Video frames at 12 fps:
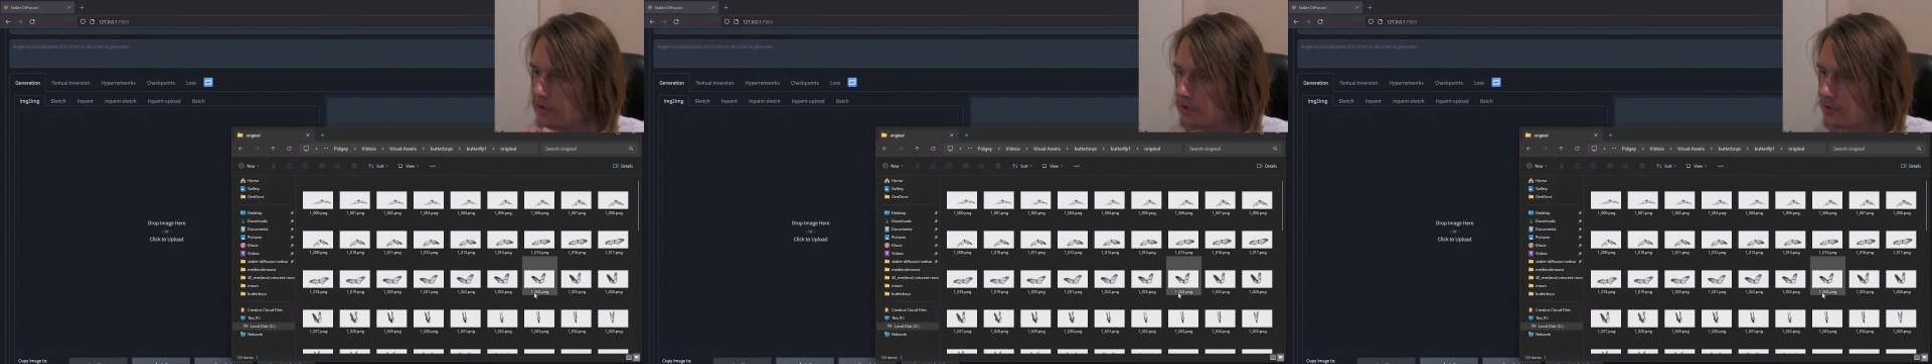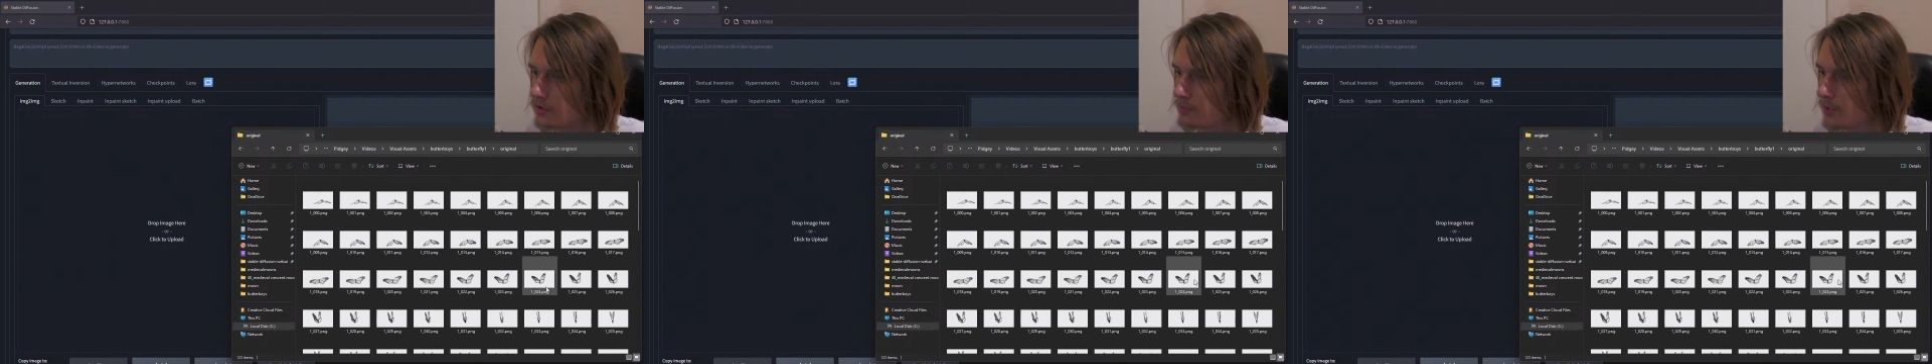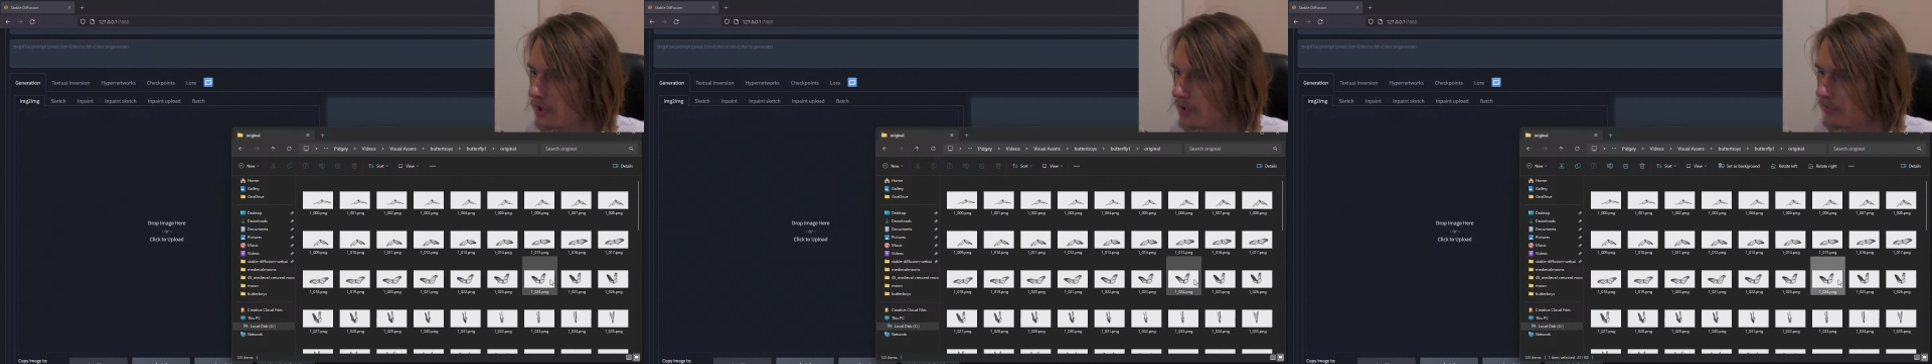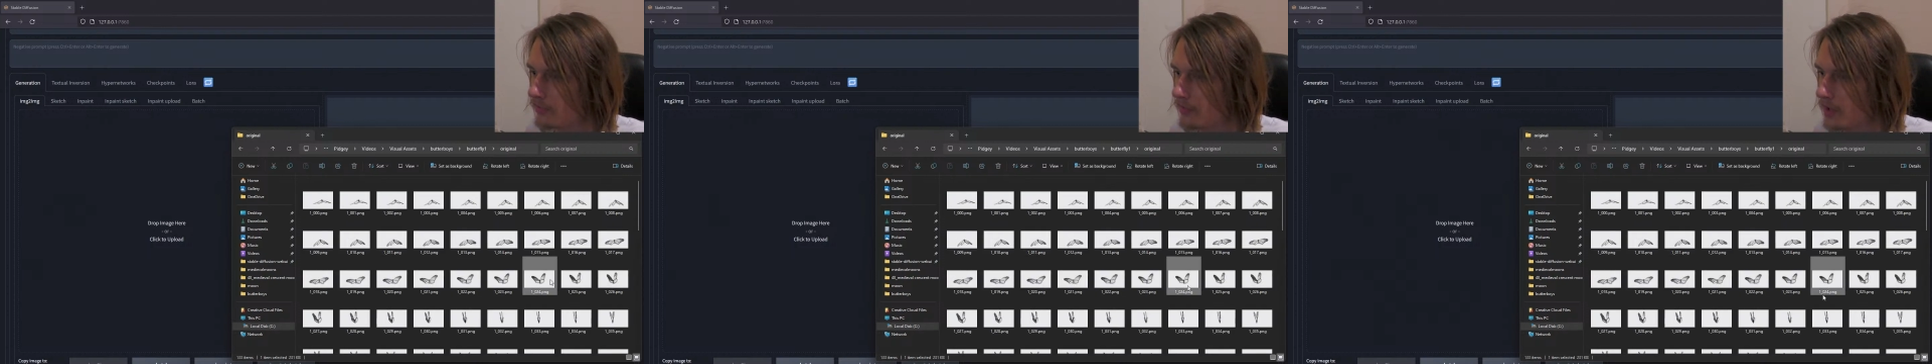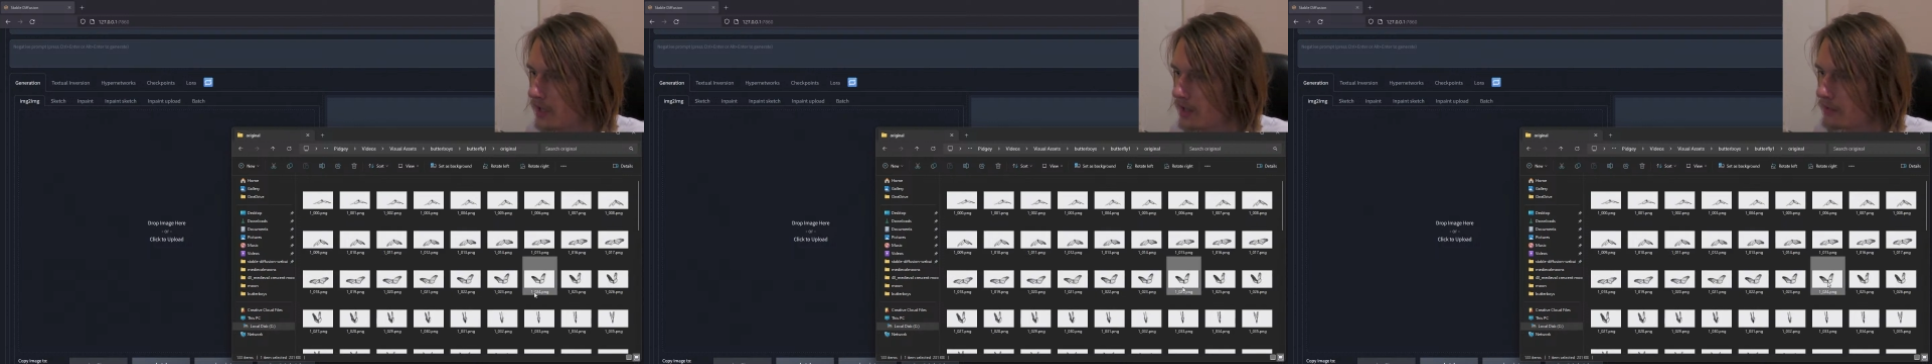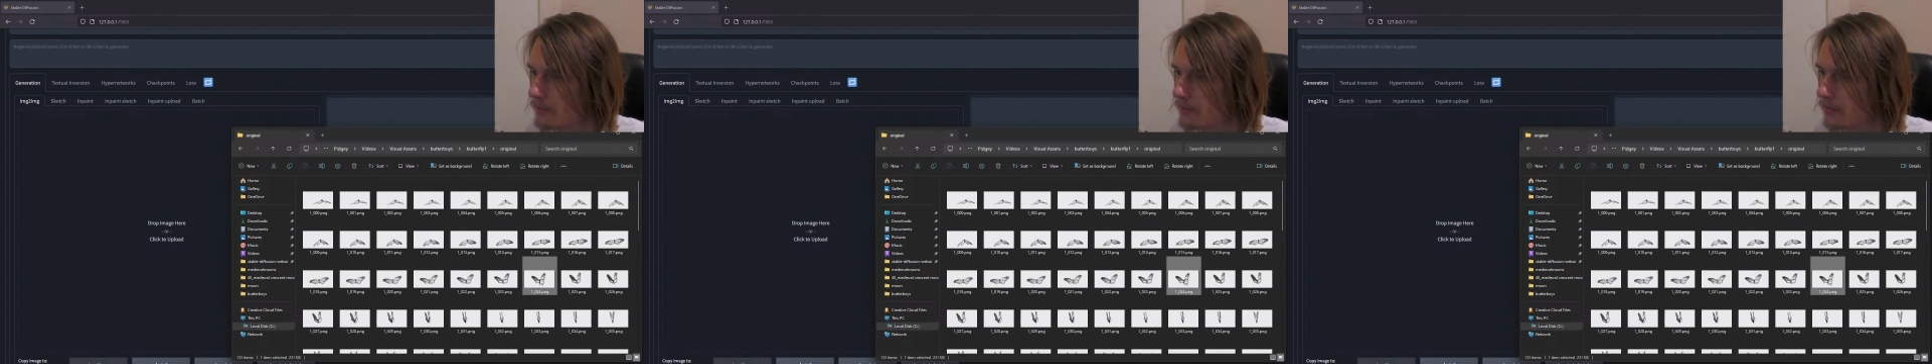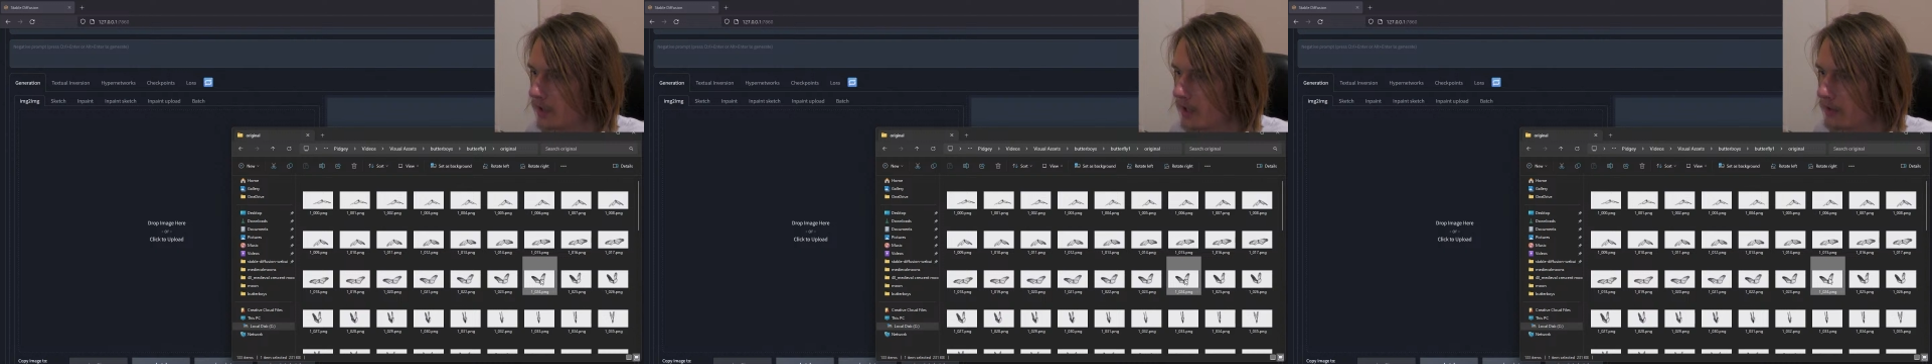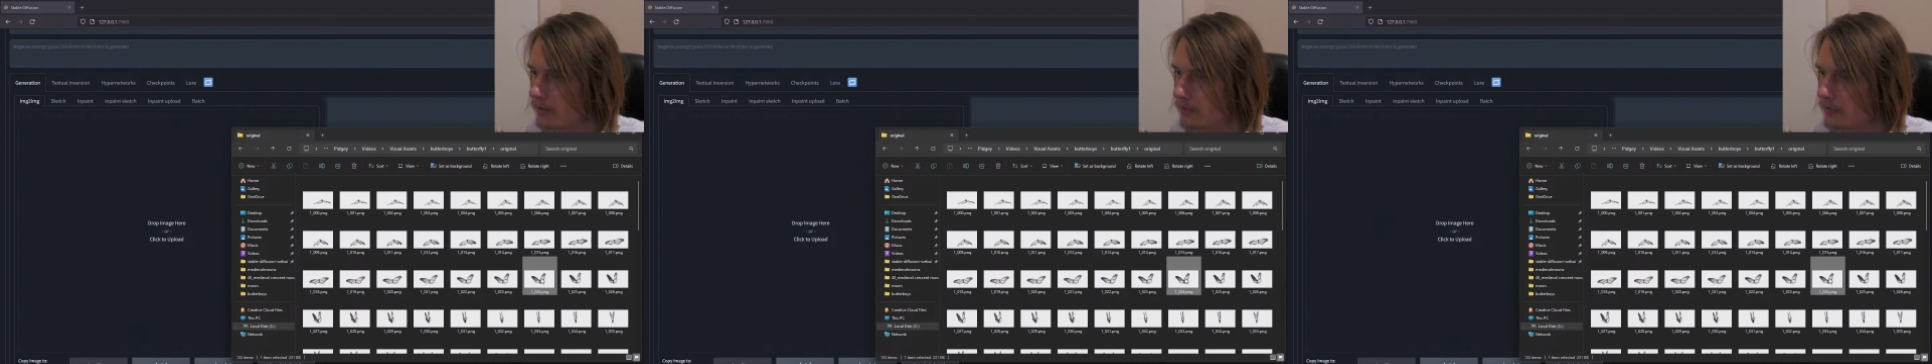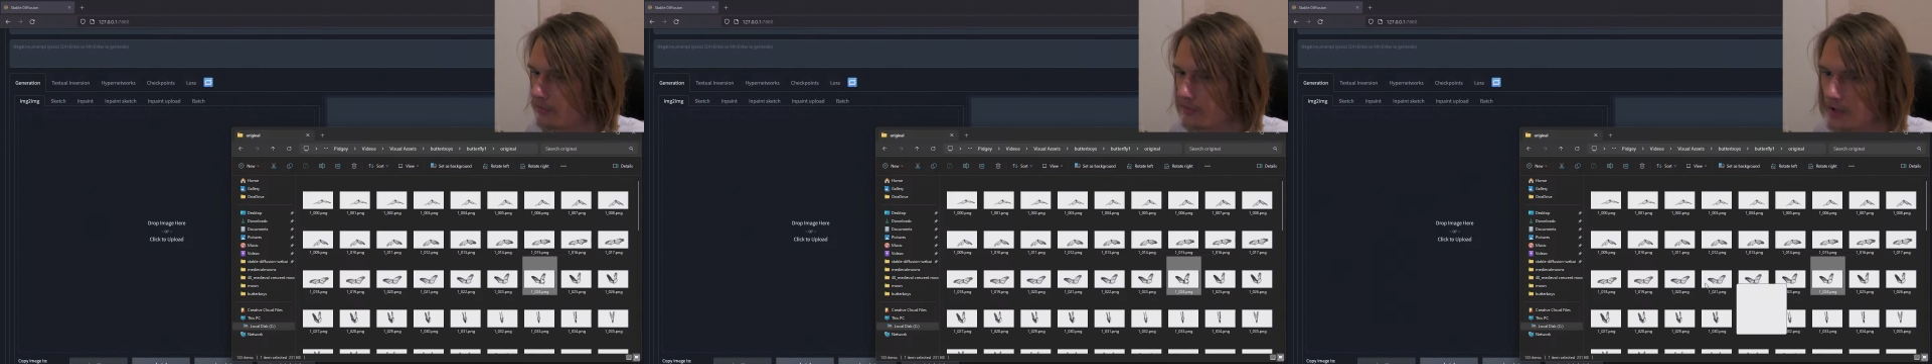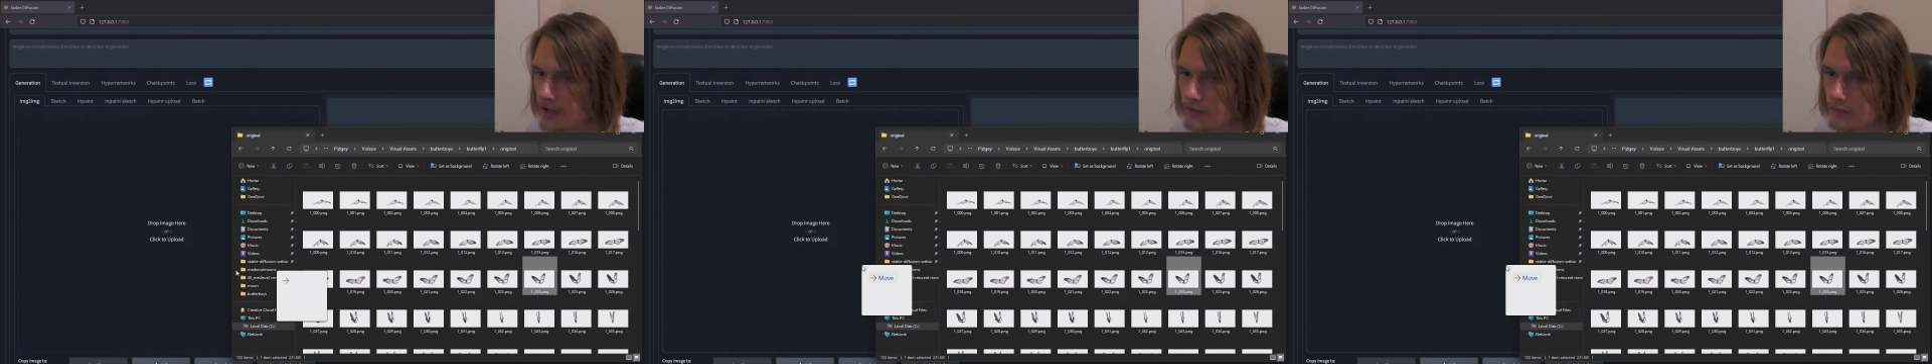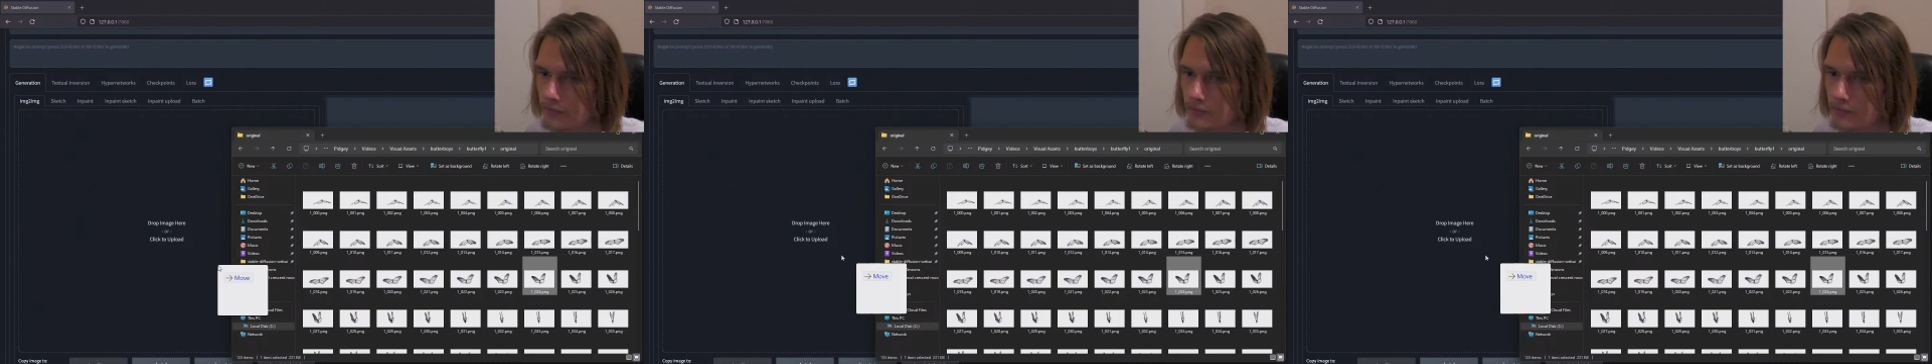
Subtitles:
just pick a frame, I don't know, frame